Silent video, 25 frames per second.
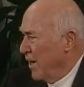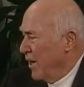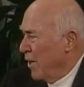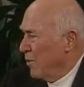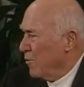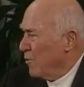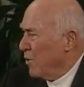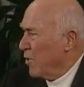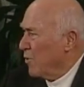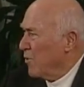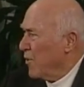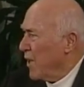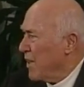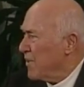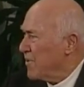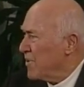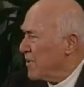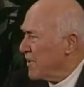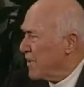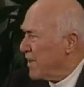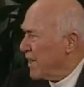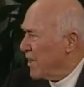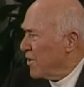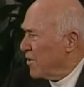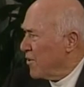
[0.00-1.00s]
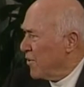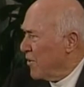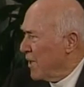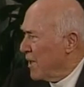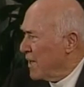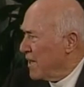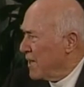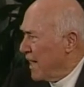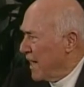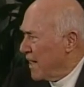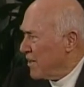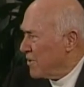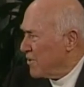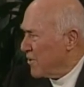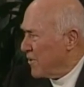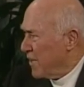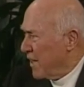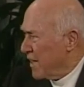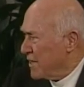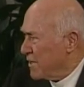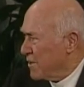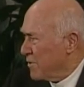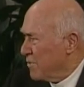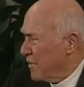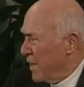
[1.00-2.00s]
But rather than going that
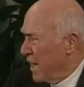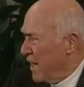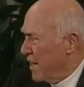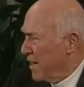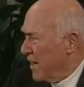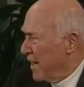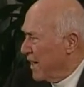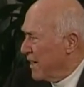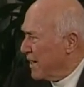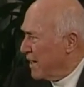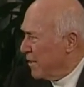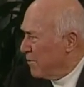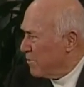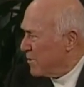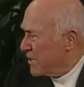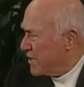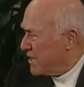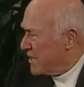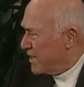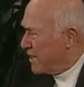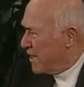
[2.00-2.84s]
direction, may God help us to